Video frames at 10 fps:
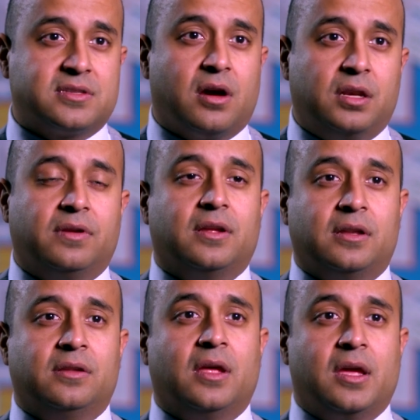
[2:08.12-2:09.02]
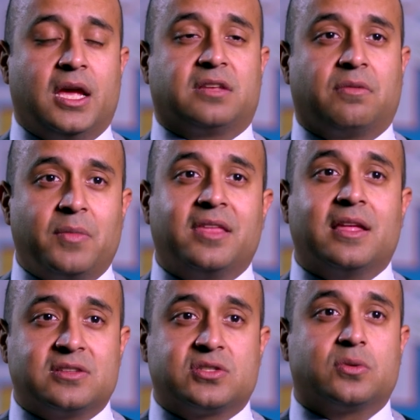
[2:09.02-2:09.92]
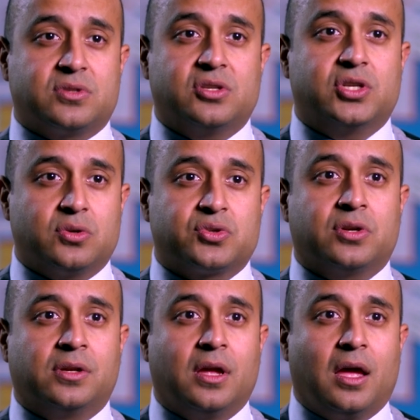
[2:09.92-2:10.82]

side of it. And it's for me then to talk to the children